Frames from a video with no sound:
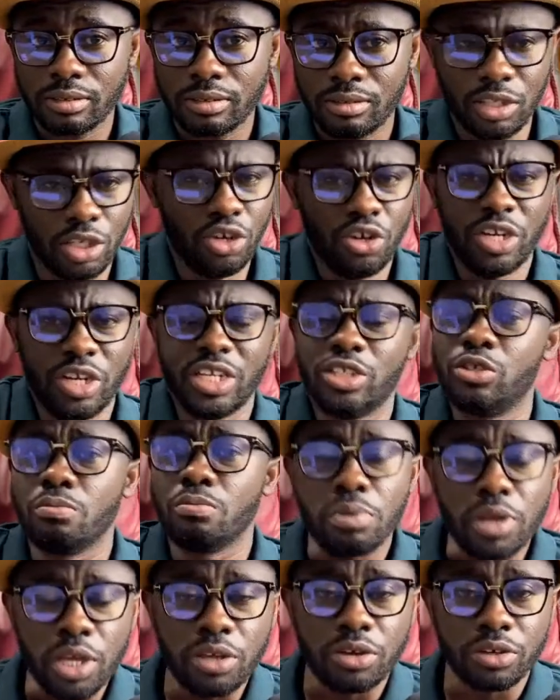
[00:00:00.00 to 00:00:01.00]
You don't need to
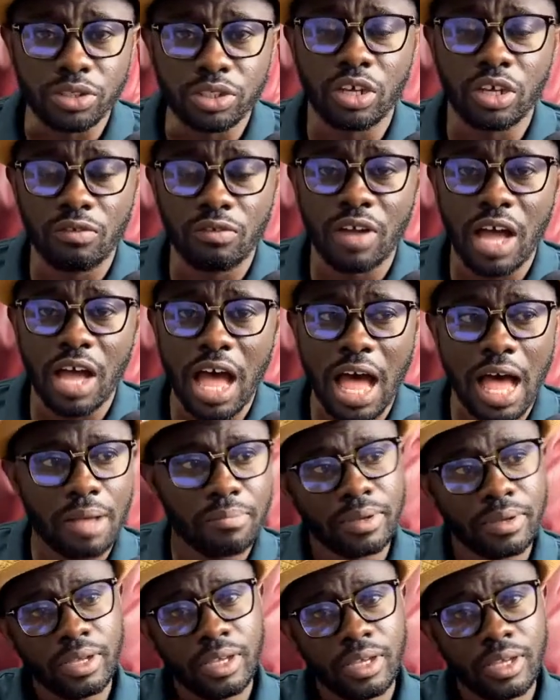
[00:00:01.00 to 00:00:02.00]
beat yourself
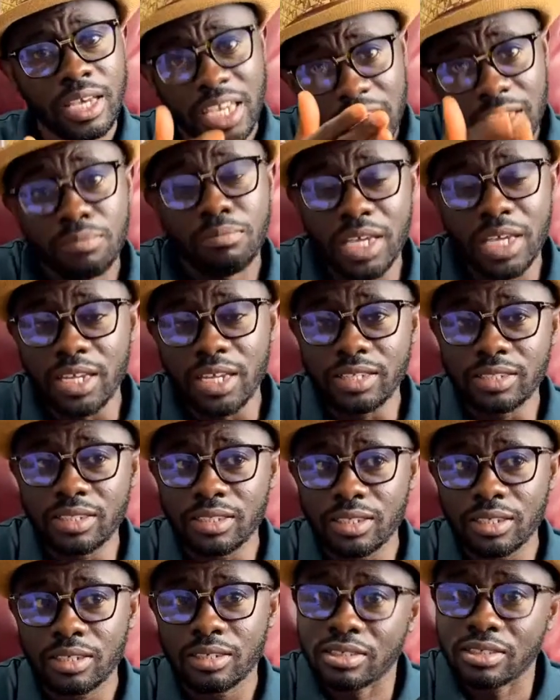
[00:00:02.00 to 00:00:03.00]
up. It
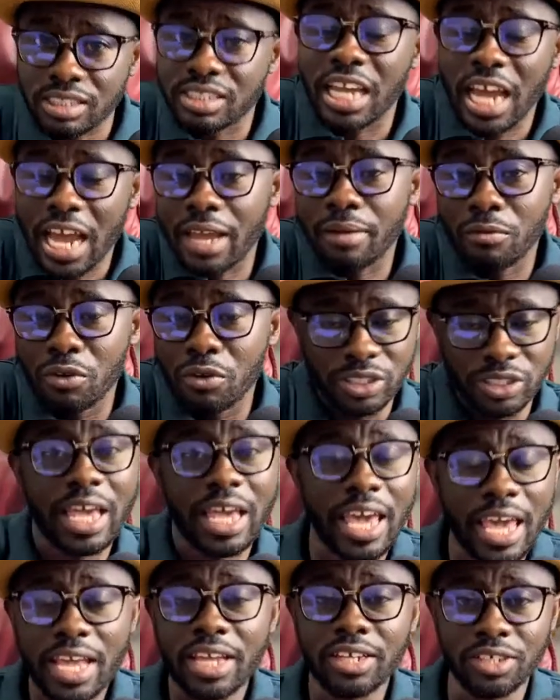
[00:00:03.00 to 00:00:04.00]
means time was
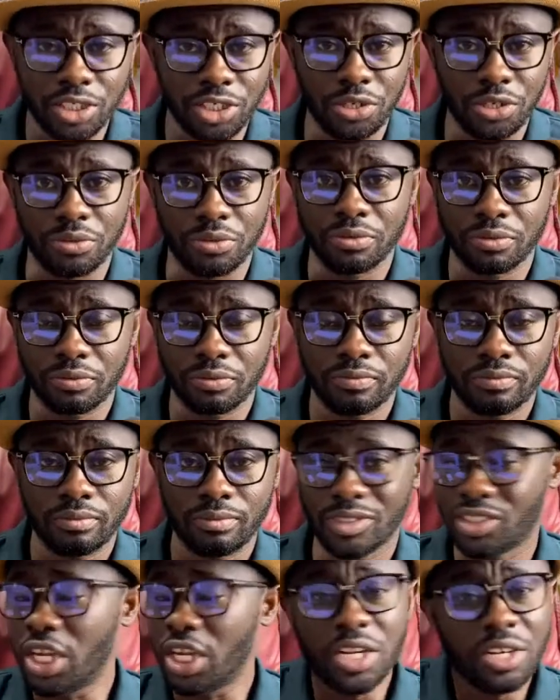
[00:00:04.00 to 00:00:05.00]
against you,
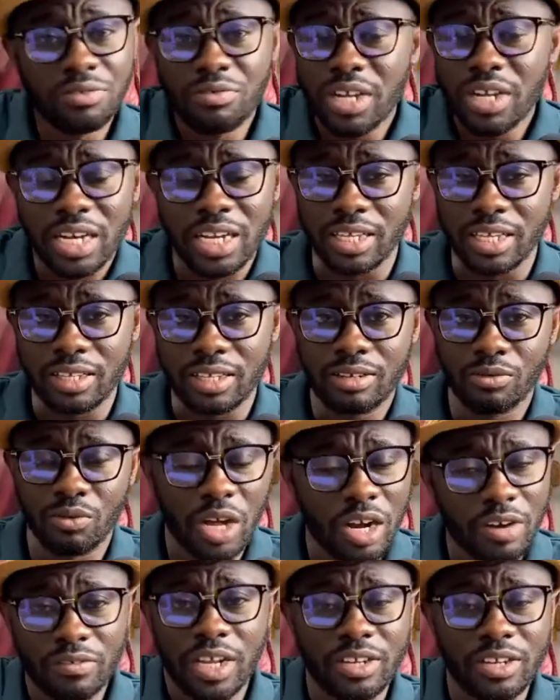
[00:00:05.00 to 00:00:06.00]
generally.
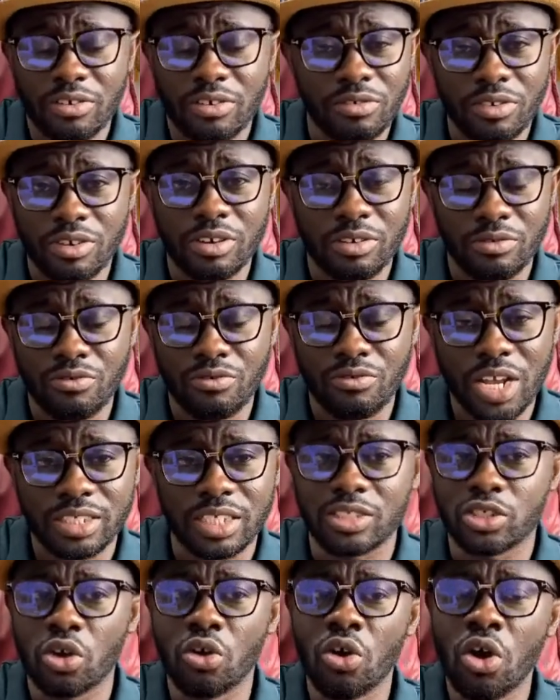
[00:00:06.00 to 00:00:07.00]
One of the
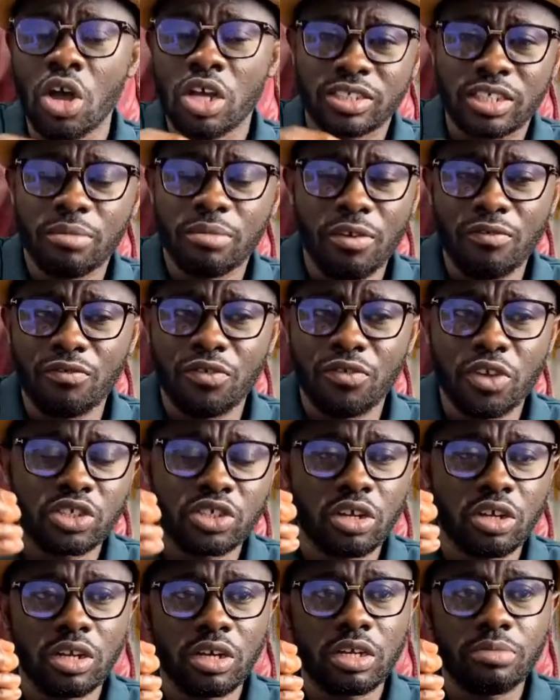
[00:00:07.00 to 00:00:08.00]
reasons. So some of you, it's
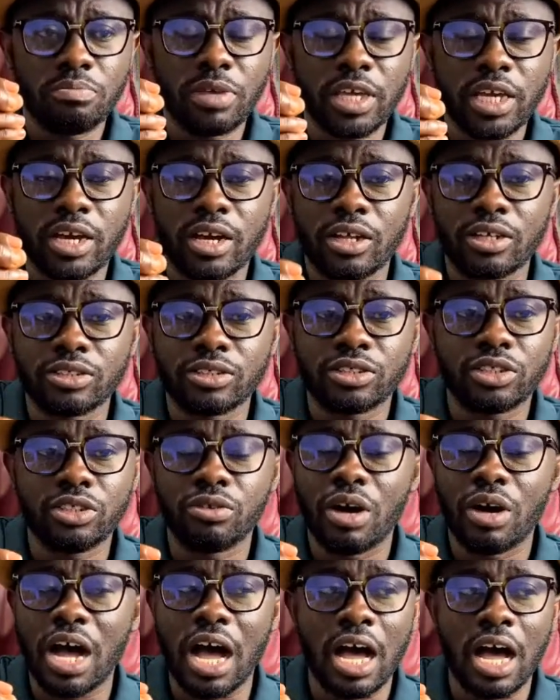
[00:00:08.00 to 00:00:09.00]
not because
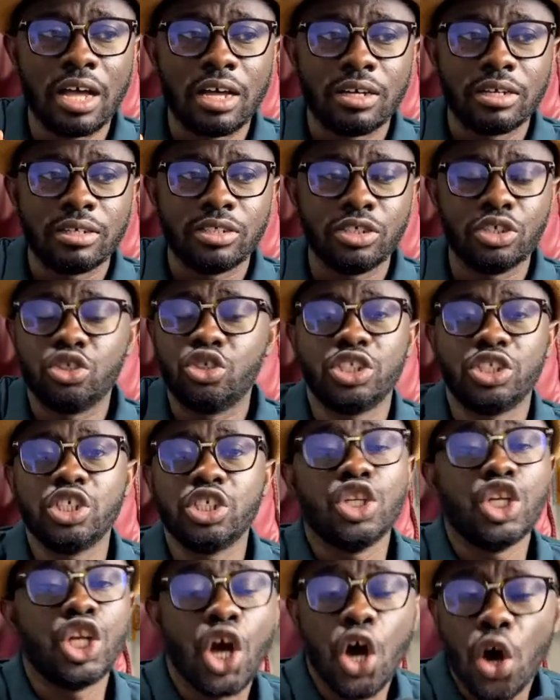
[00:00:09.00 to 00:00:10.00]
you are you
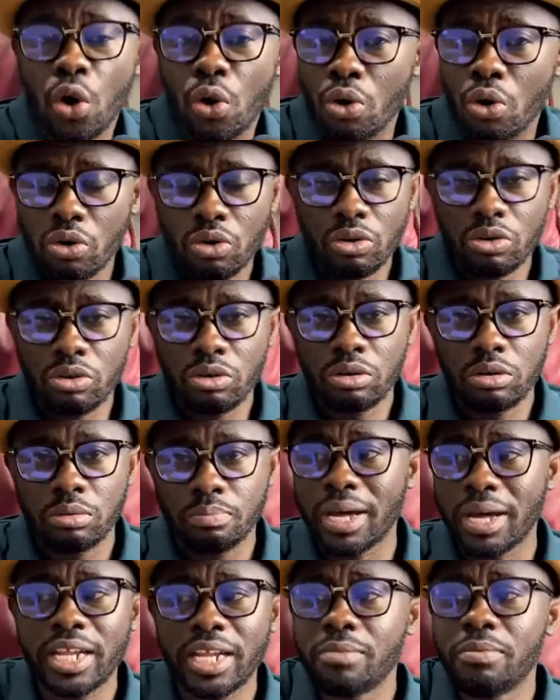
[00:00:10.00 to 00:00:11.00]
didn't know,
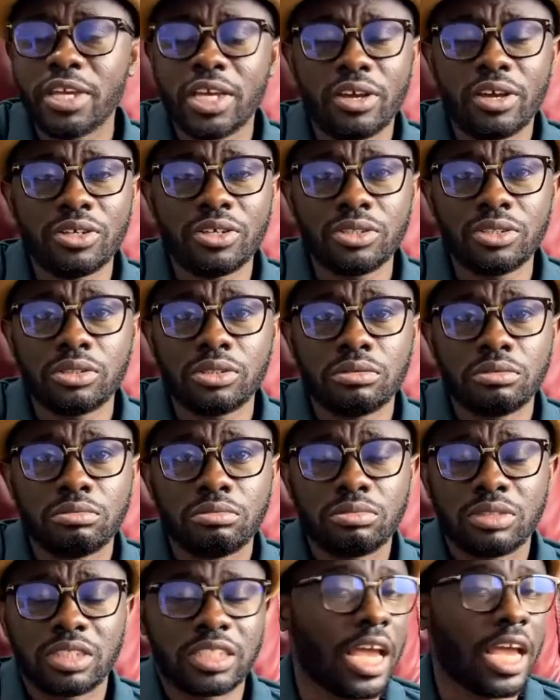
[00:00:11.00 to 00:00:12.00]
but it's because
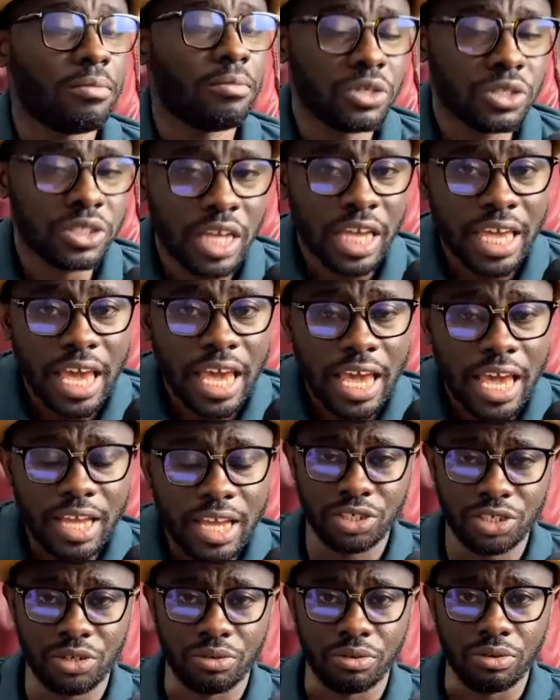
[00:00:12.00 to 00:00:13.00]
time was
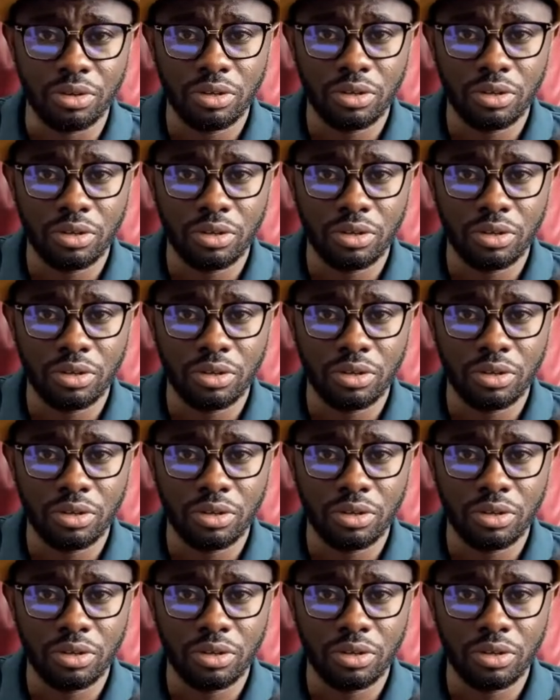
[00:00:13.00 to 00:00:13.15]
against you.